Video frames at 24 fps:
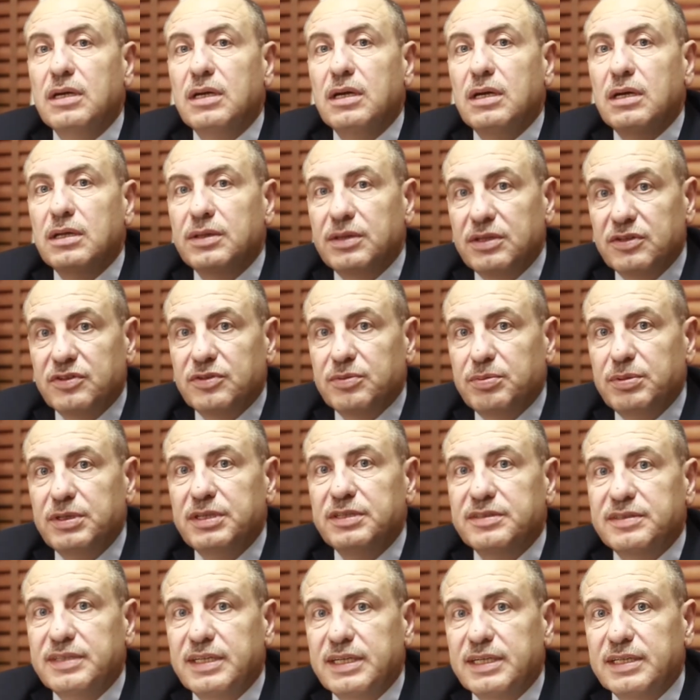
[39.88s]
This
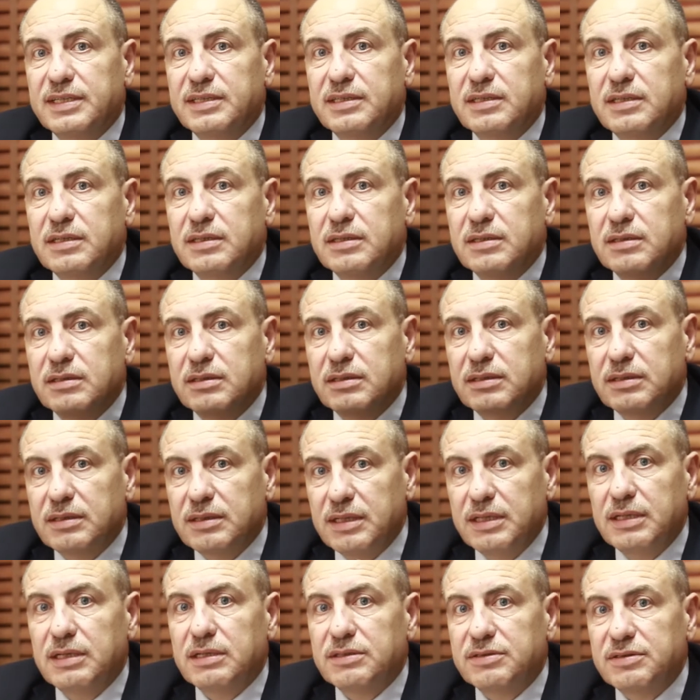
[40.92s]
means that
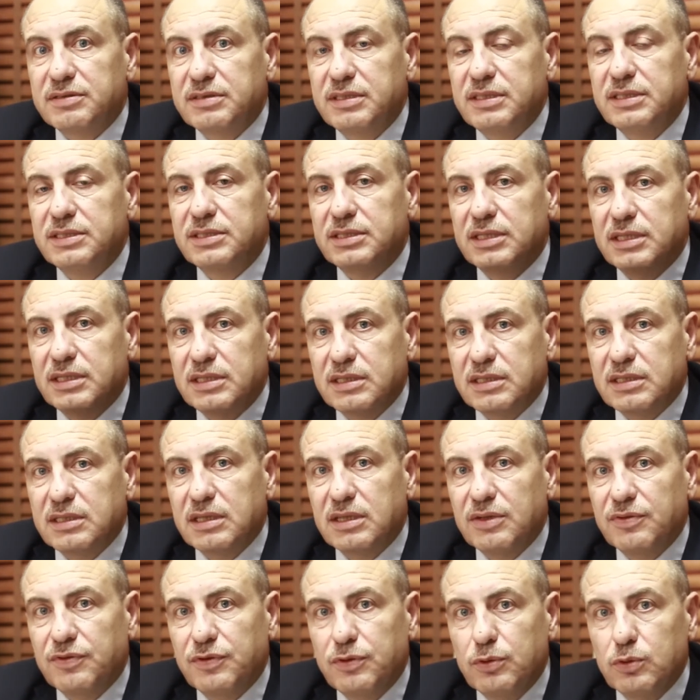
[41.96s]
they are sieging
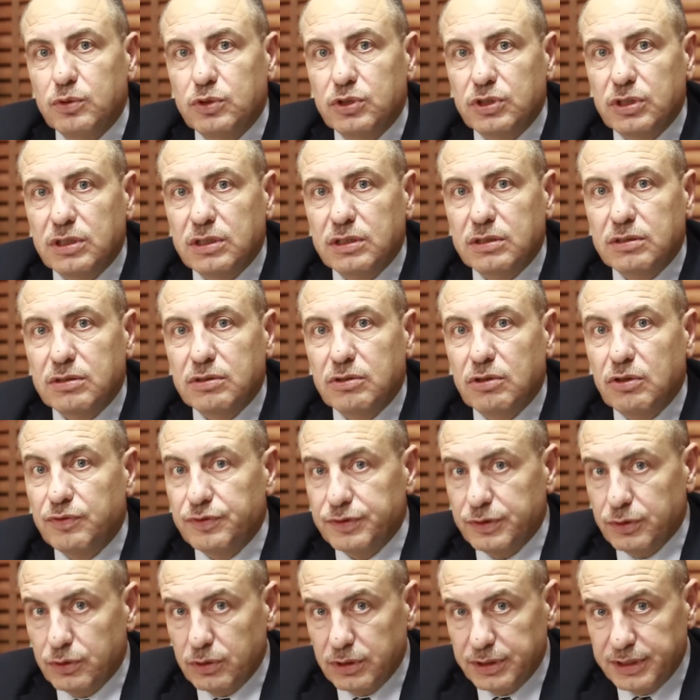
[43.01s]
the future of a
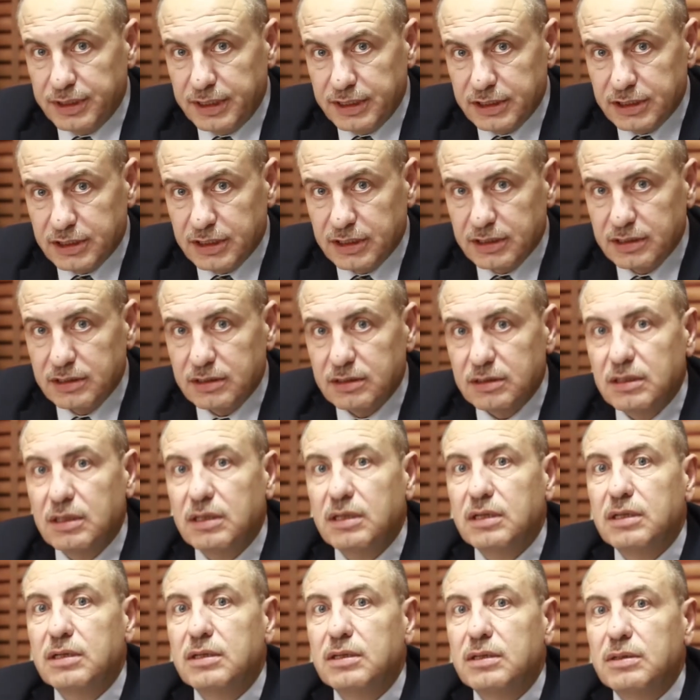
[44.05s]
whole nation
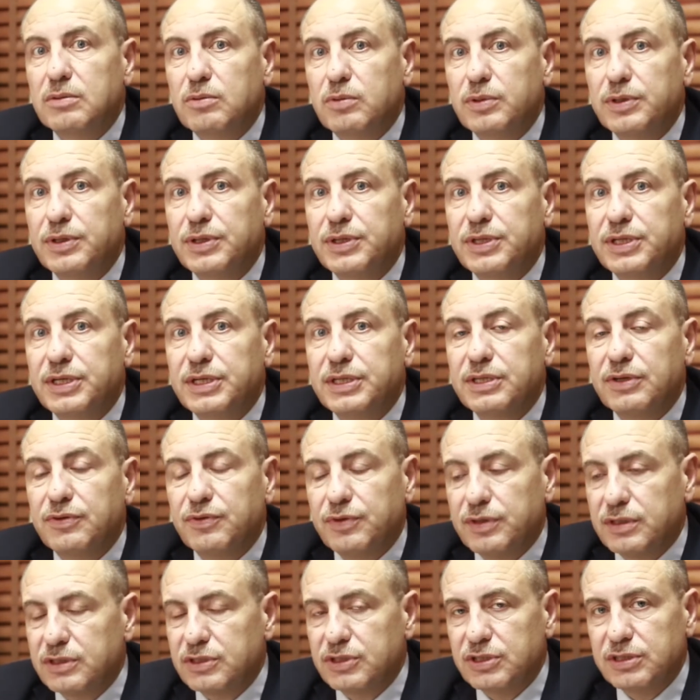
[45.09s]
with the
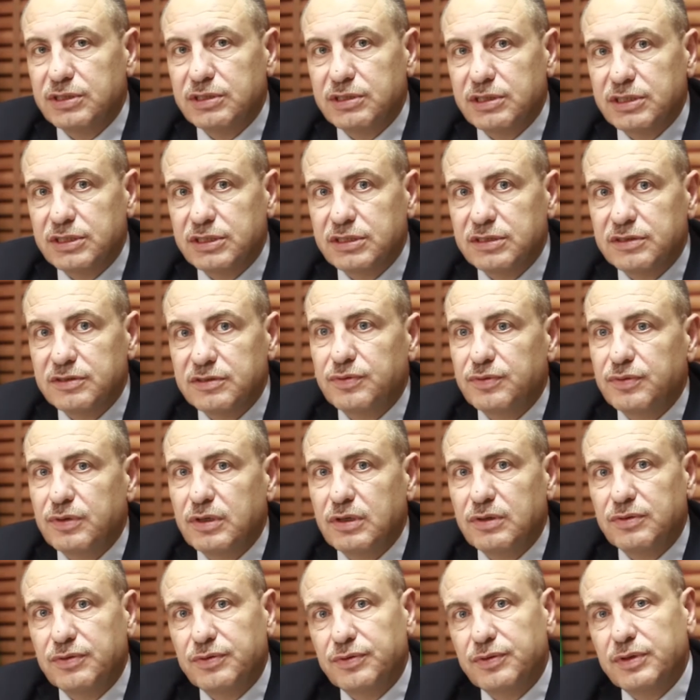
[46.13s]
different generations
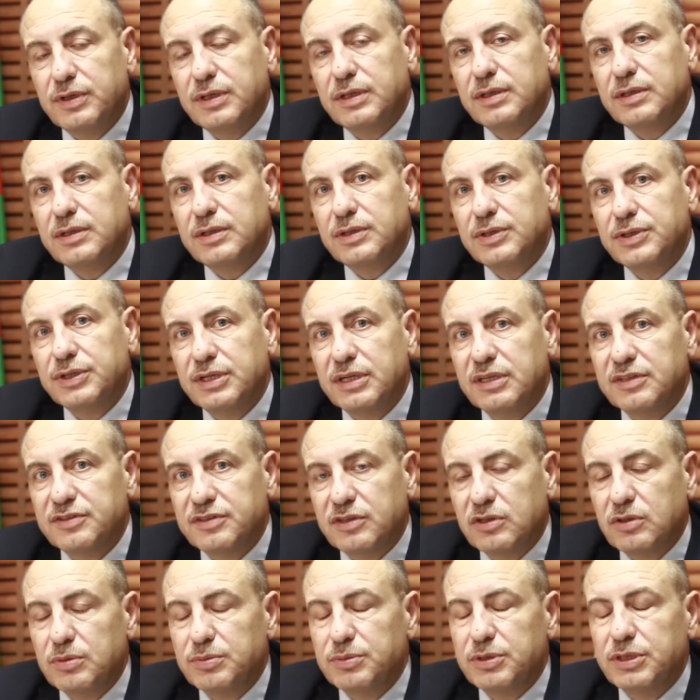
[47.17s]
of the Gaza
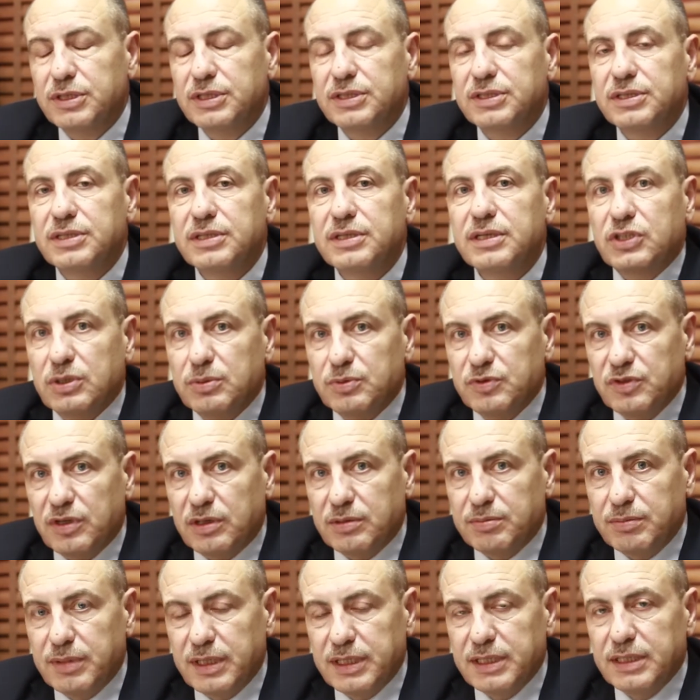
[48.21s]
community. There are
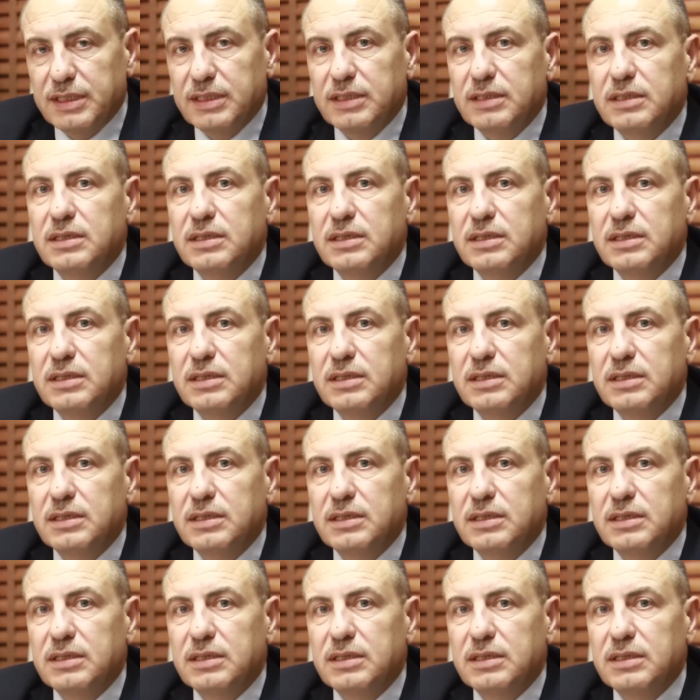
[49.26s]
many